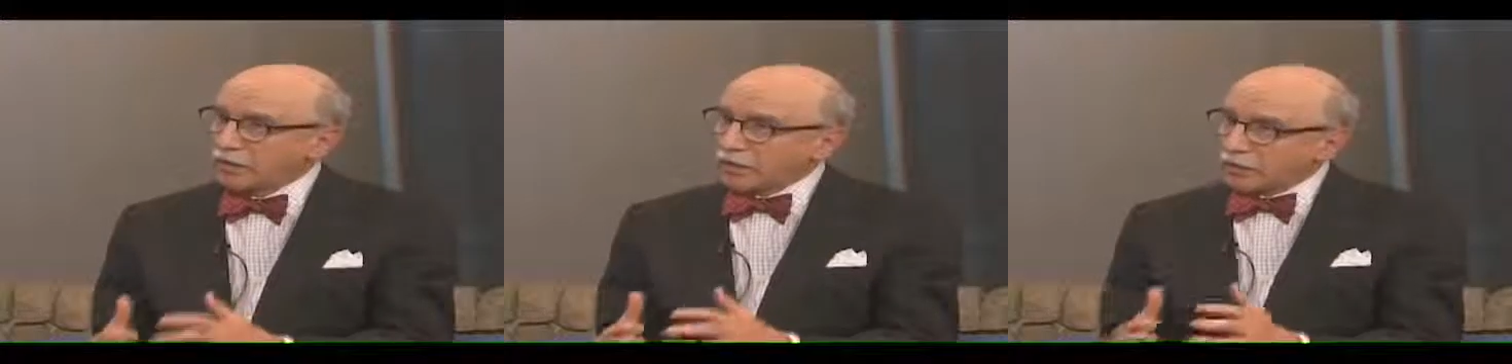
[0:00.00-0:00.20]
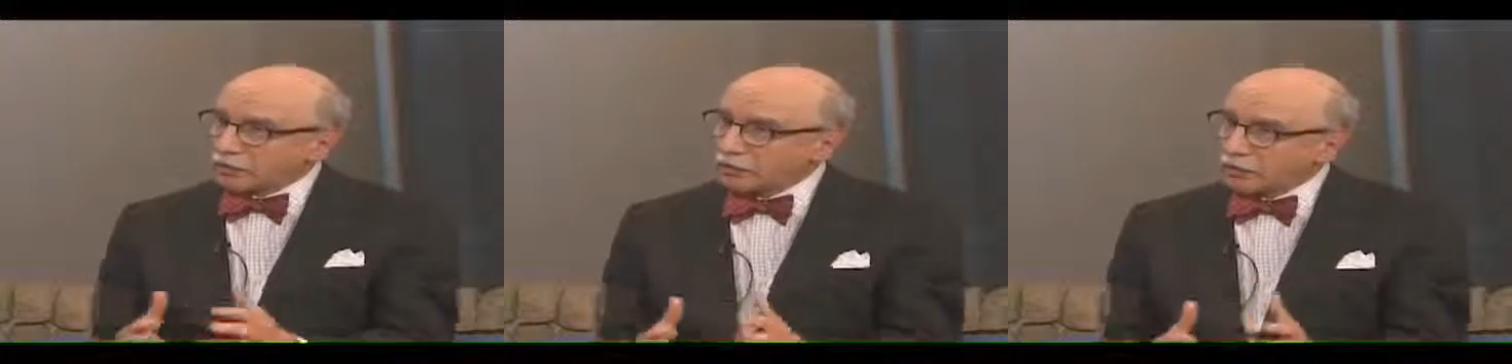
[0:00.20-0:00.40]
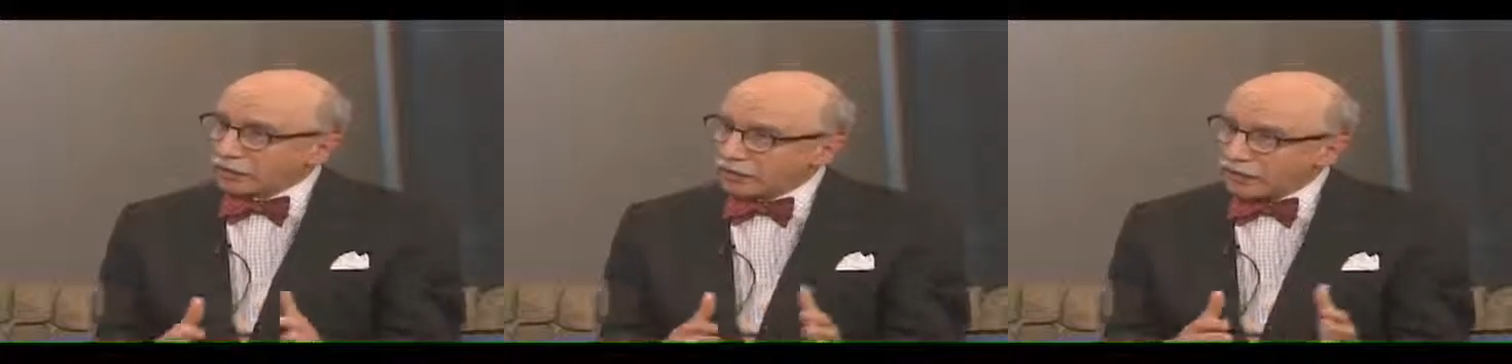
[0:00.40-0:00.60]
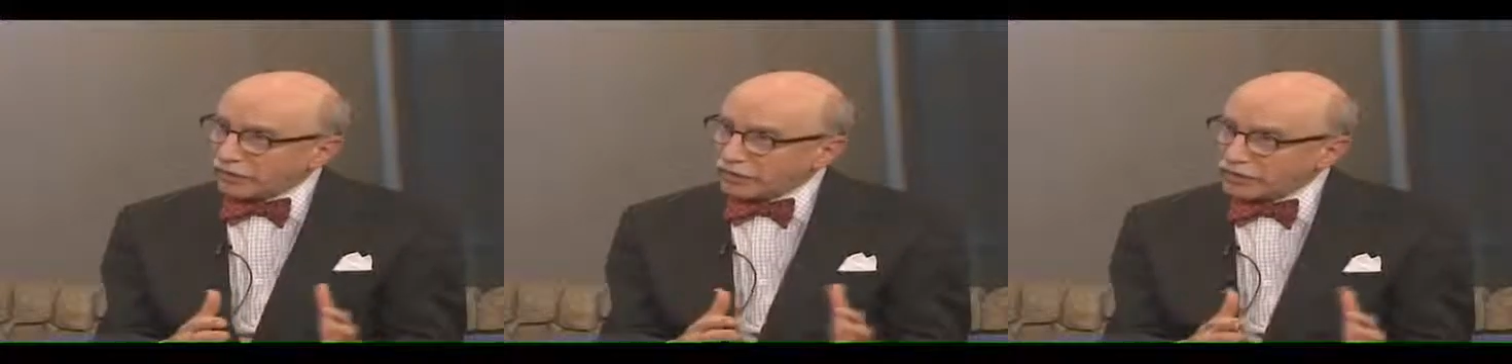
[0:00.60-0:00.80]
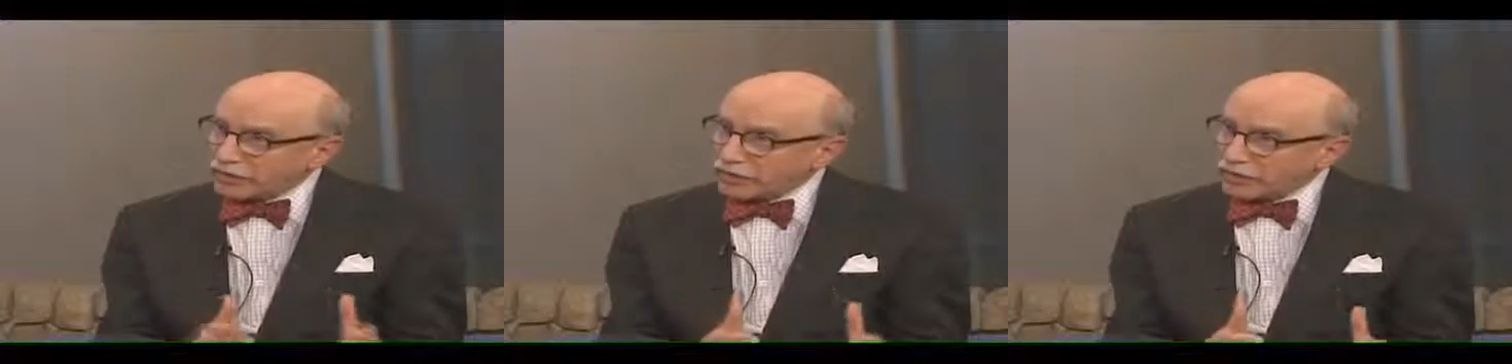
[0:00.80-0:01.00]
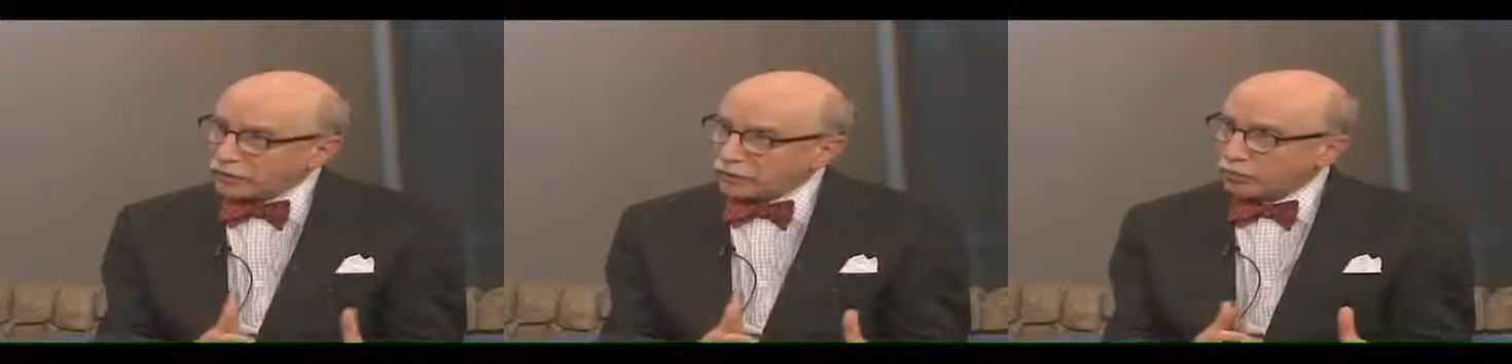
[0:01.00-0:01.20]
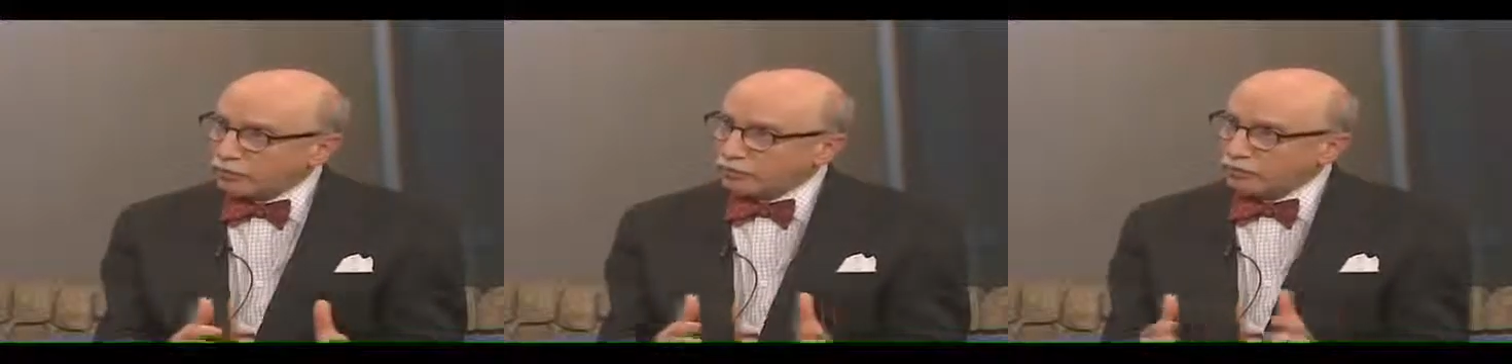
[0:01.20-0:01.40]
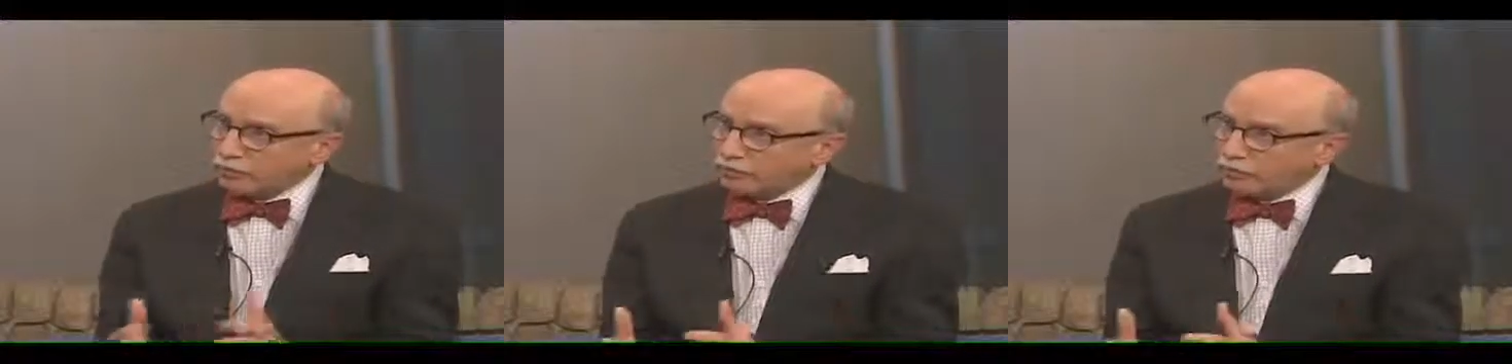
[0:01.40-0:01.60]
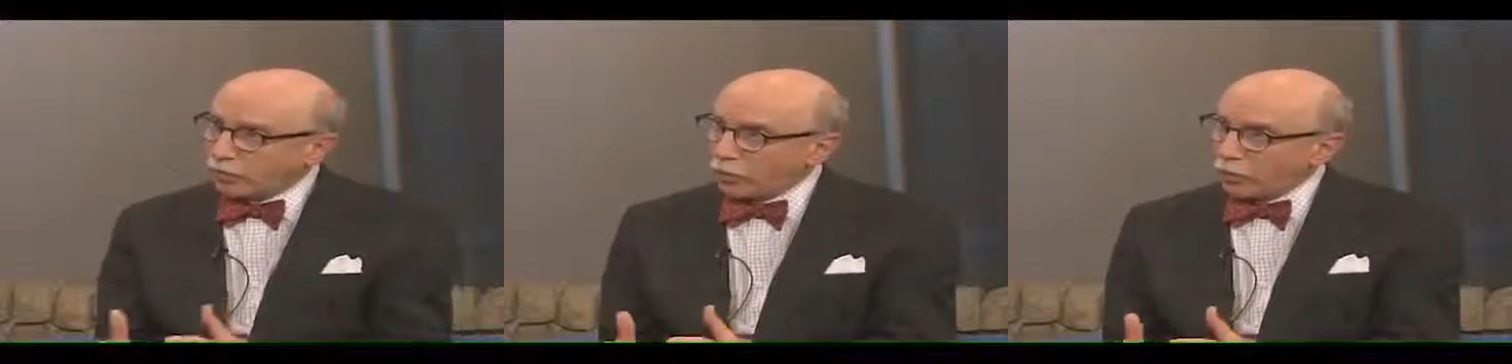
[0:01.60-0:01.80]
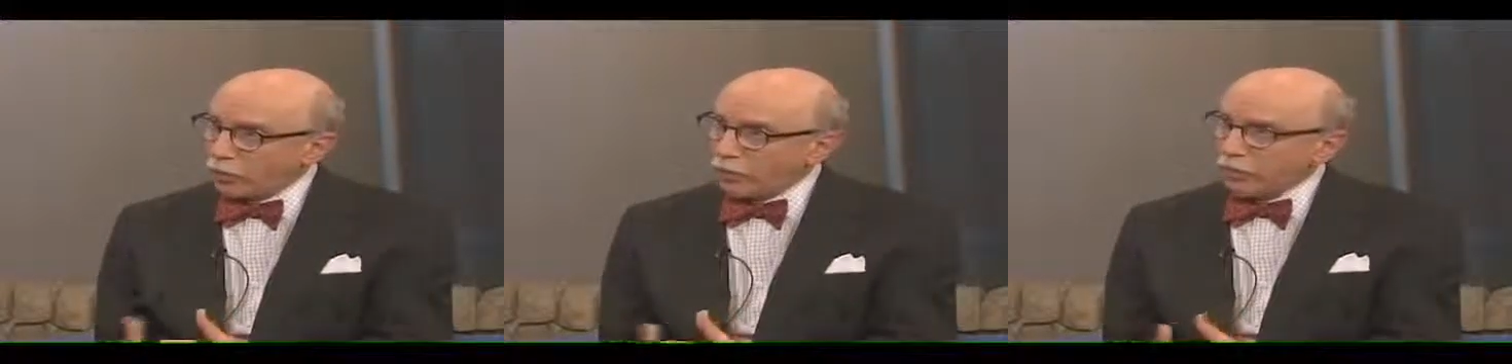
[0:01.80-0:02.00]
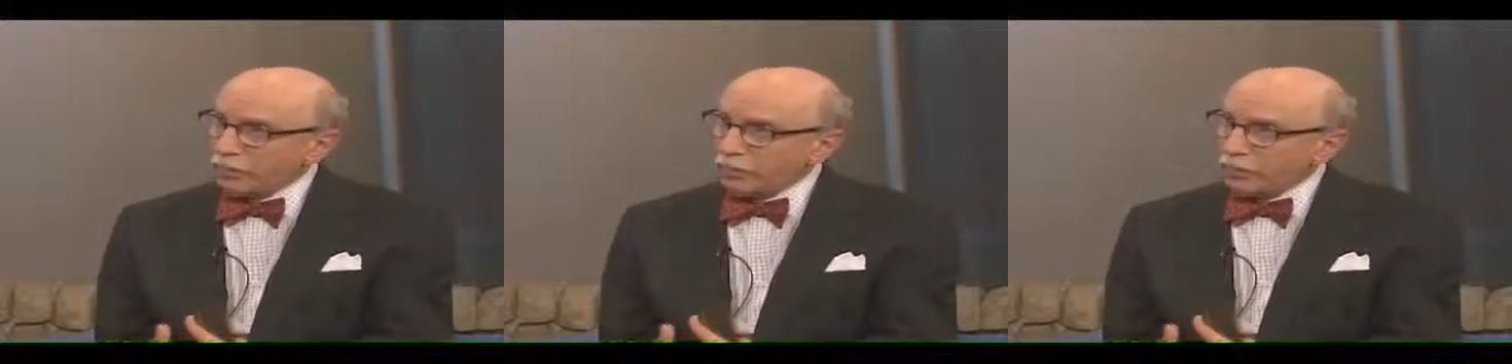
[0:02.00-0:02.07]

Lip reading: So you have stage 1 through 4.